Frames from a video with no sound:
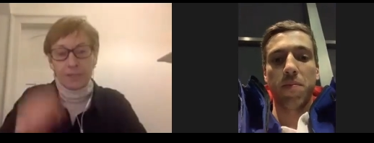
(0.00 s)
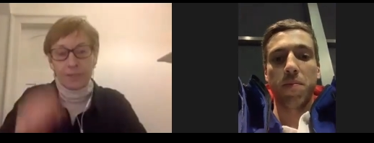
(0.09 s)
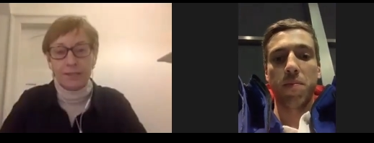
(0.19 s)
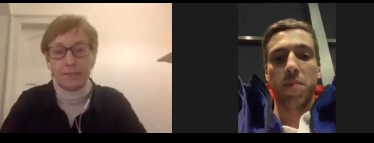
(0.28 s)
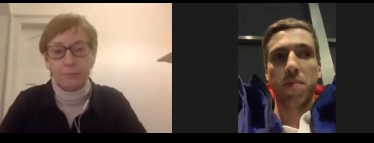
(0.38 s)

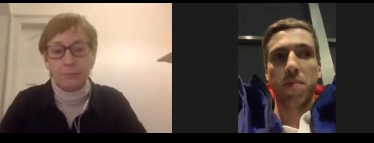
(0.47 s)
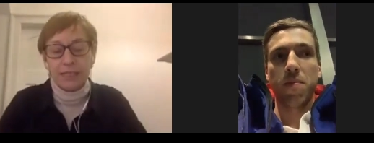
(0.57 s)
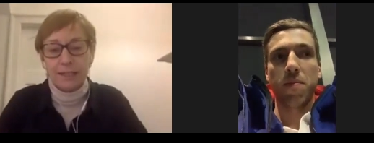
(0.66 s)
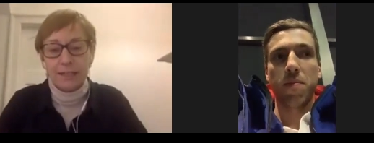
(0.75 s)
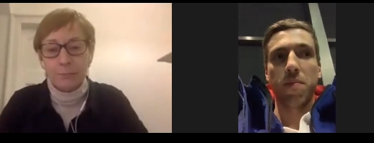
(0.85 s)
Speaker 1: and been in
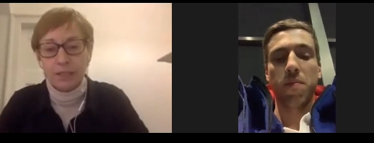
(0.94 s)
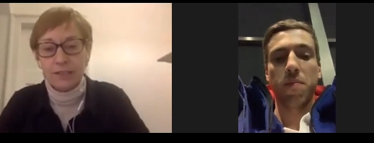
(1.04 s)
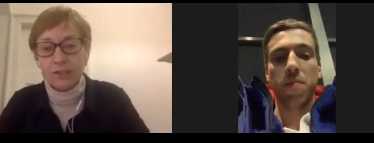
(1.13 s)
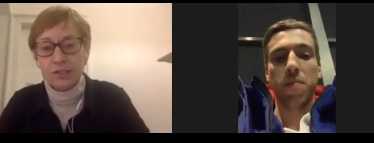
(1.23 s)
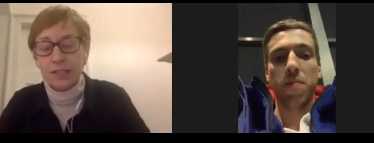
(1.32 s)
the British
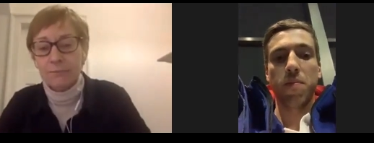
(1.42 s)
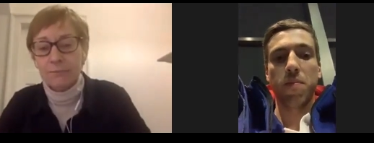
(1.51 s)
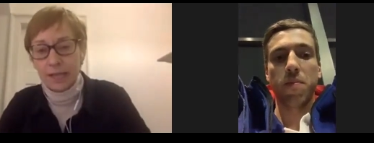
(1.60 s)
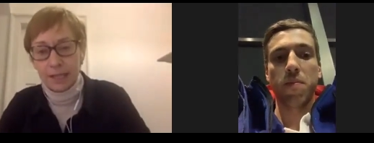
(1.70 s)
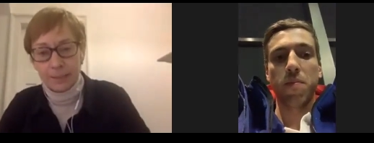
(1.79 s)
team,
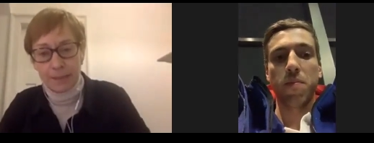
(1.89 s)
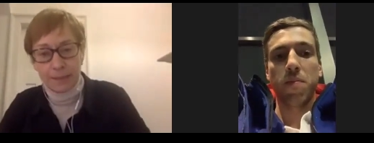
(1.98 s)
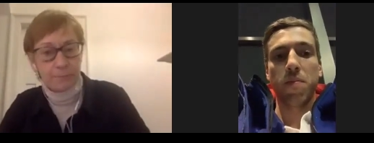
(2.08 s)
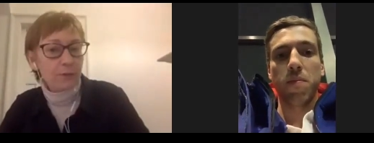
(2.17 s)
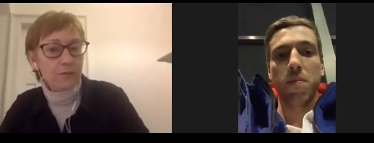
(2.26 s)
regular member
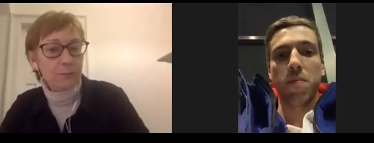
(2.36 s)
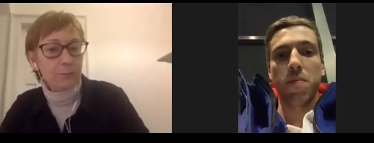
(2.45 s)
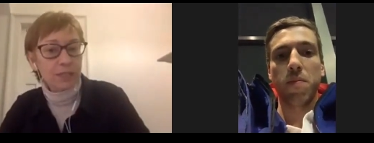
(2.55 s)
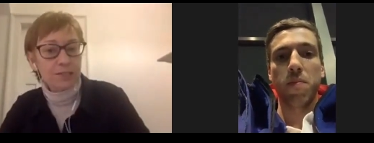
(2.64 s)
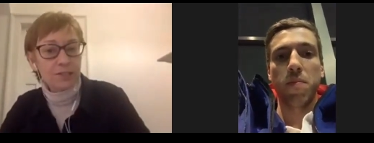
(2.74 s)
of the
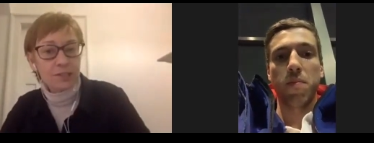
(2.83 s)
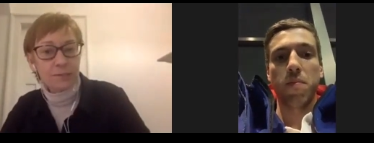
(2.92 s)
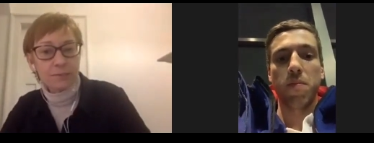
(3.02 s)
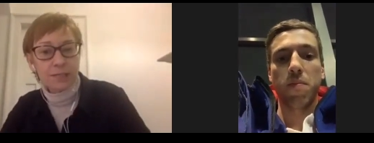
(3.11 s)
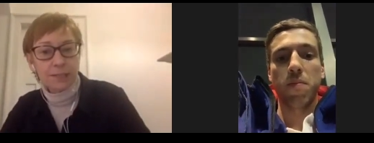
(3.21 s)
British
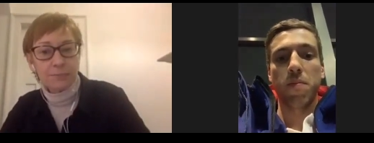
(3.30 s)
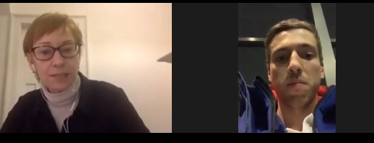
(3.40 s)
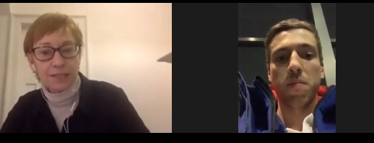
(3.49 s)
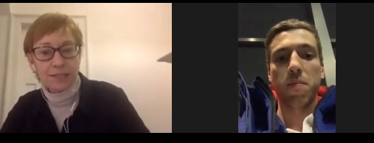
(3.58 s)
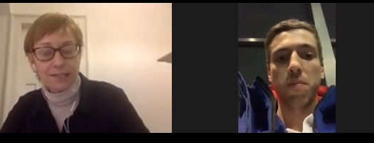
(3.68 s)
team
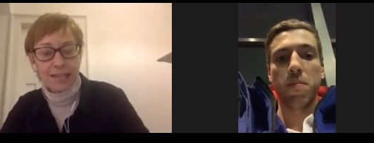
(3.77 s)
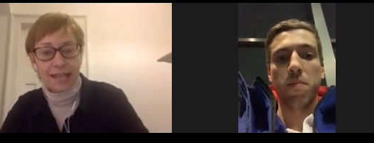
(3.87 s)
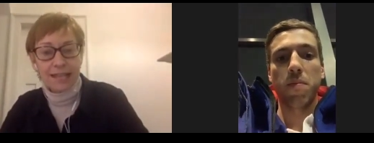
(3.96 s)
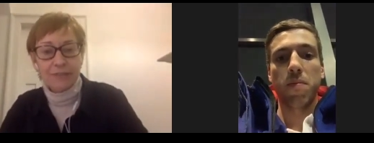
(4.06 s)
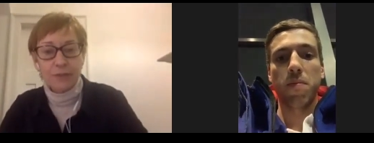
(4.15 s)
since then,
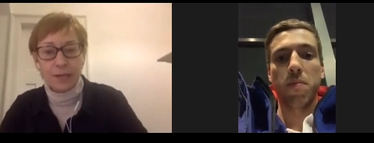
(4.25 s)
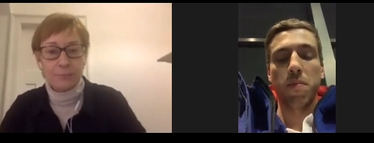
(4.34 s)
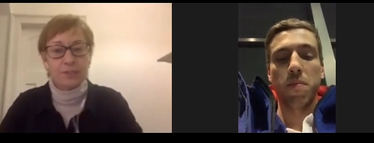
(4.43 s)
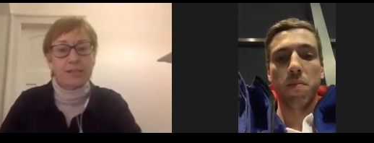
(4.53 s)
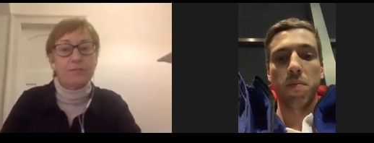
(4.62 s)
mm-hmm.
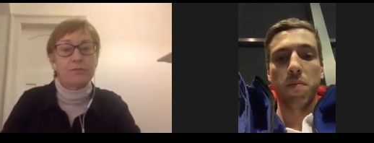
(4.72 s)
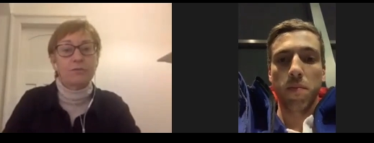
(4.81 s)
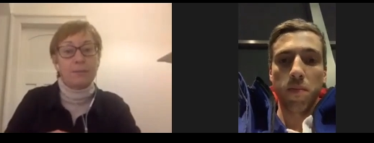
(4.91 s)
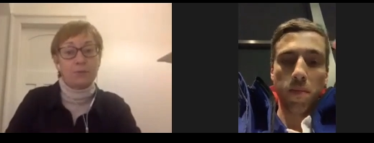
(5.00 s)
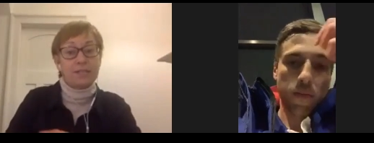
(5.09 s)

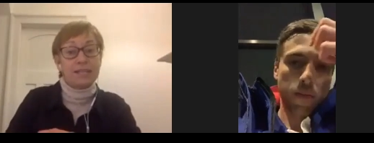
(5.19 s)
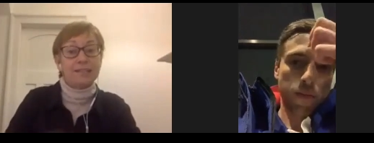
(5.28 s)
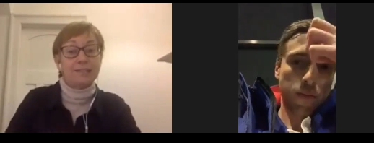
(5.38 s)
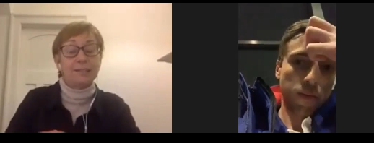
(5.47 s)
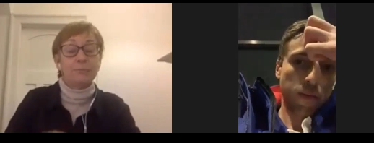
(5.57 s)

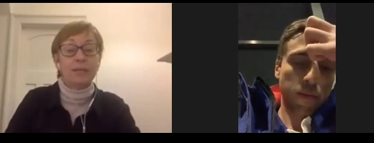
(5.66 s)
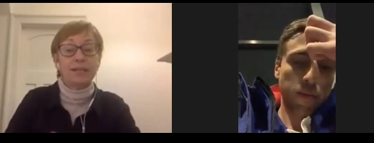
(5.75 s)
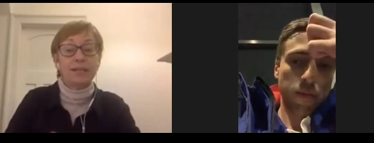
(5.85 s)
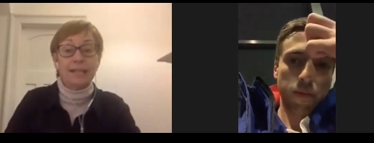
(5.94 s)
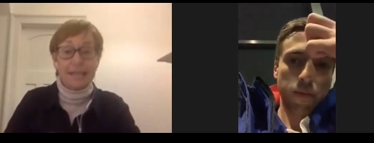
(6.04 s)
representing Britain
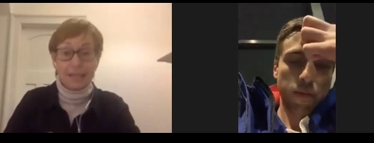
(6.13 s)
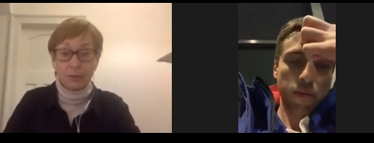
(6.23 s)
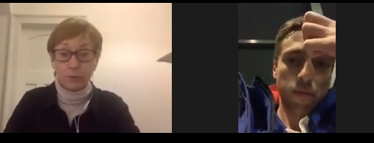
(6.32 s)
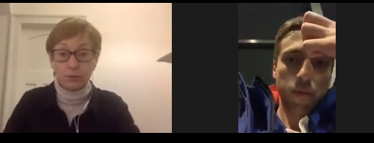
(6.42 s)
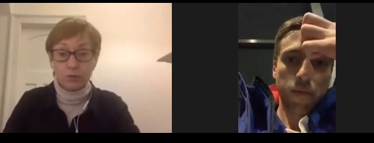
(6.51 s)
at the
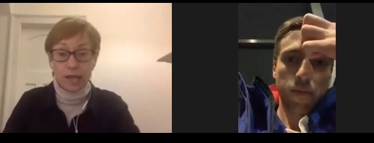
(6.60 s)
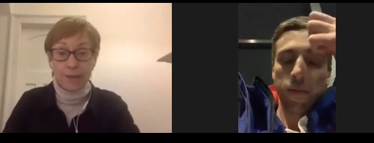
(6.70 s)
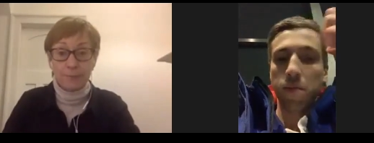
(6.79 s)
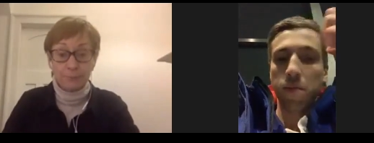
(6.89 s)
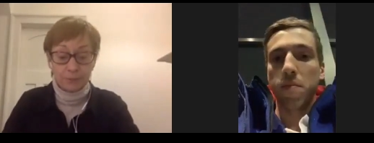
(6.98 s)
World
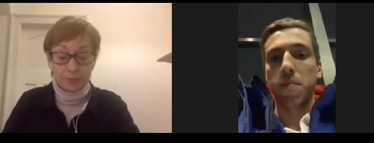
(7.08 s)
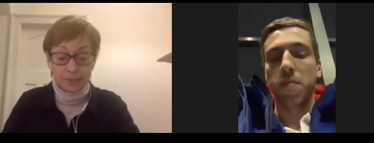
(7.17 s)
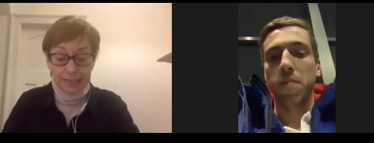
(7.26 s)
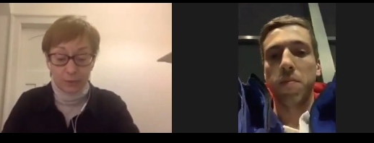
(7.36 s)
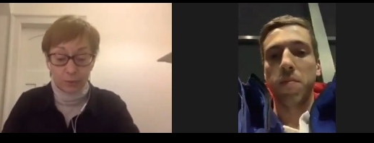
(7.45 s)
Champs
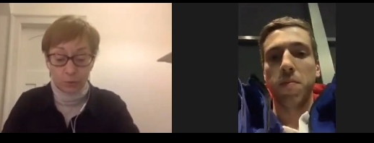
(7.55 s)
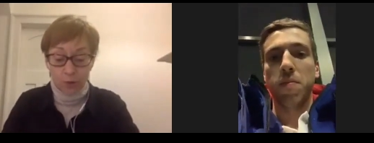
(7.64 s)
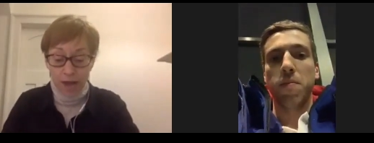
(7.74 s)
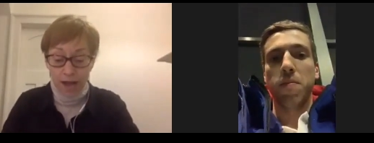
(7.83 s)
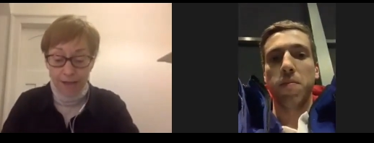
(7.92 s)
in
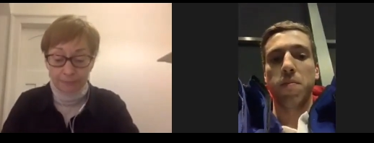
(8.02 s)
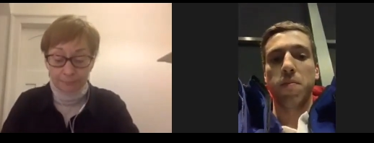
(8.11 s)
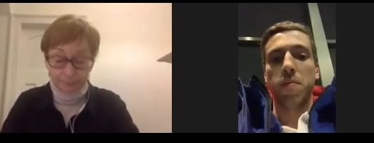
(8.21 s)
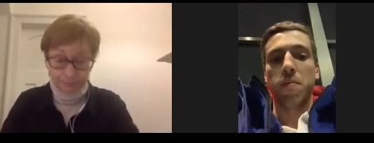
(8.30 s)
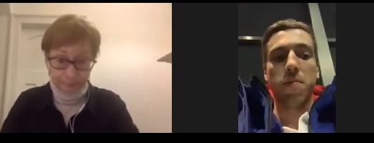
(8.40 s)
Doha,
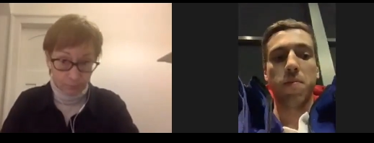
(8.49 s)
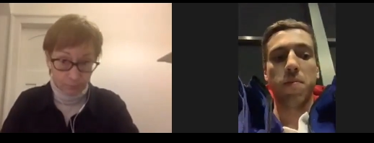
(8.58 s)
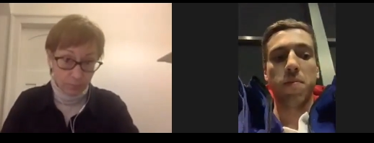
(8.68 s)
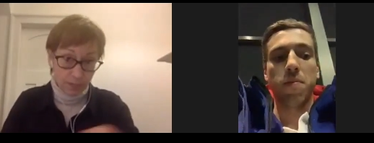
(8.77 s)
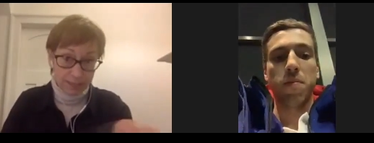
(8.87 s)

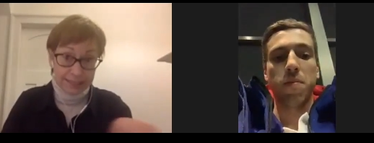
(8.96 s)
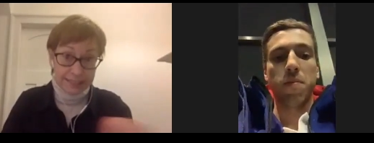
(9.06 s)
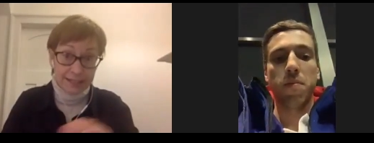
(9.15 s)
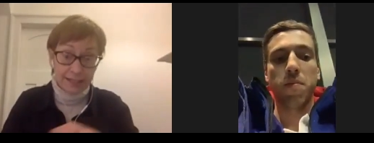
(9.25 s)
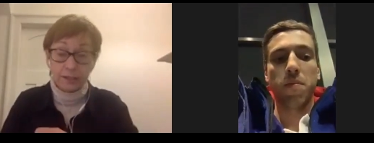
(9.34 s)

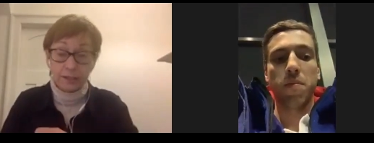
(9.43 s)
here